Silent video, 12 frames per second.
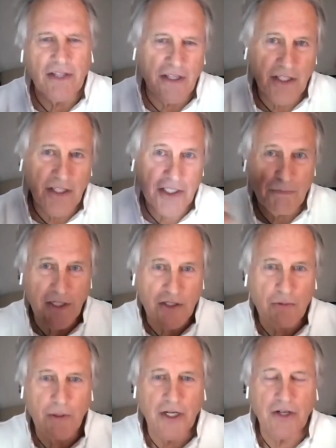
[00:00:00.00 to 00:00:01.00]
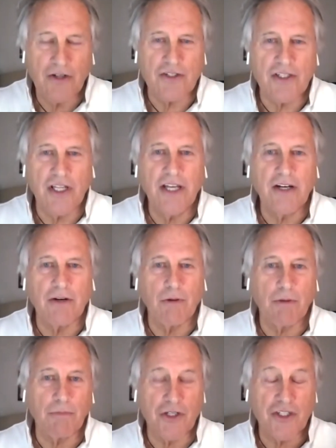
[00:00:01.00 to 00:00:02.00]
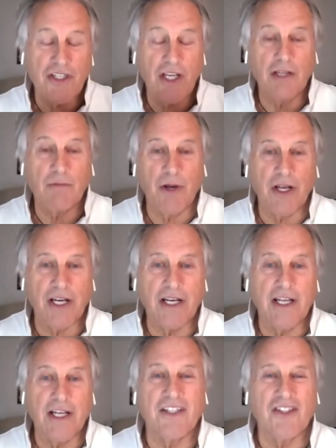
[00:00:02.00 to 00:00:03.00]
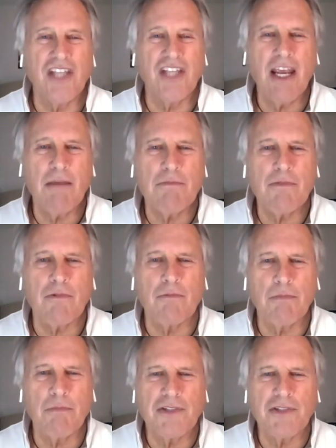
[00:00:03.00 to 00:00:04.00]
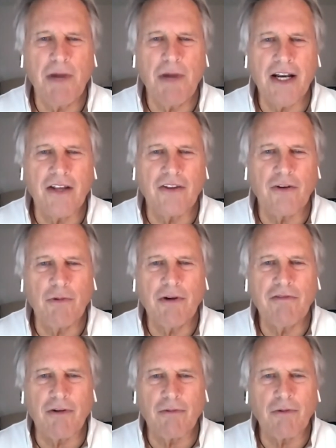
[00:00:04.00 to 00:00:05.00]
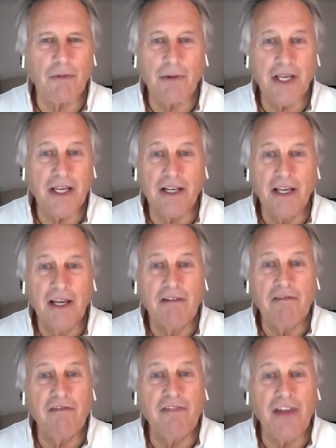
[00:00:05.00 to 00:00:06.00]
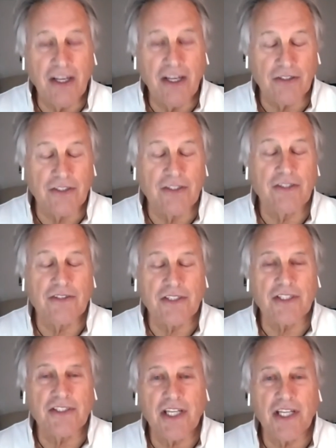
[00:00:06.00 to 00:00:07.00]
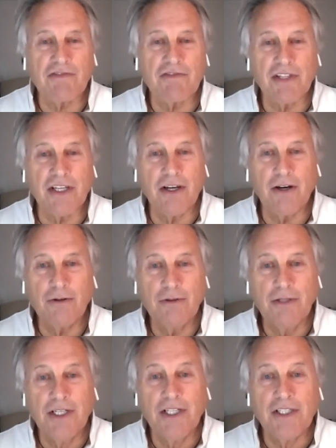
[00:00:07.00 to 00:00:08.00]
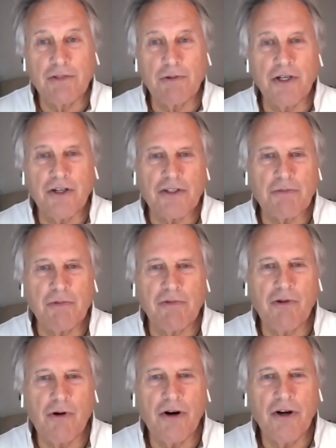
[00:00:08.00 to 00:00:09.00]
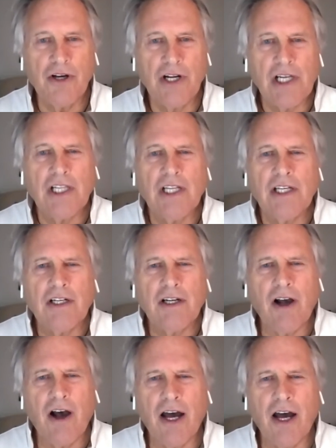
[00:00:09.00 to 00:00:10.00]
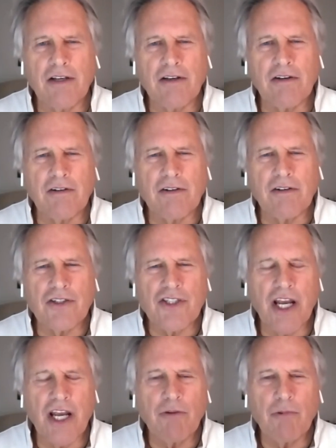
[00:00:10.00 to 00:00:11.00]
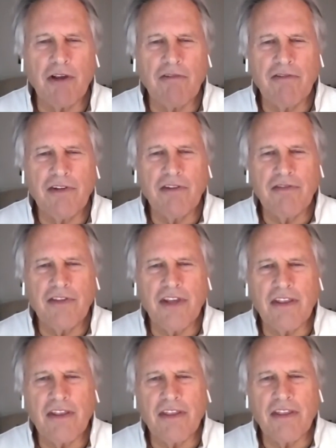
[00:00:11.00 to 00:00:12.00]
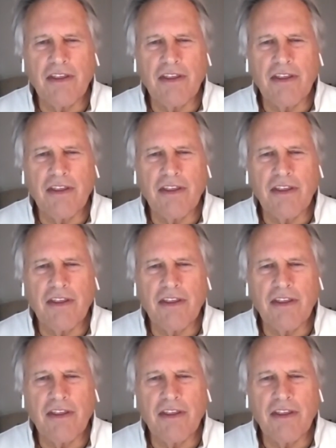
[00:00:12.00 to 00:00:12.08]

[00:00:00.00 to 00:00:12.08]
this being 20 years later, when we're celebrating on the same spot on the river where we had failed to successfully go 20 years before, on January 15th,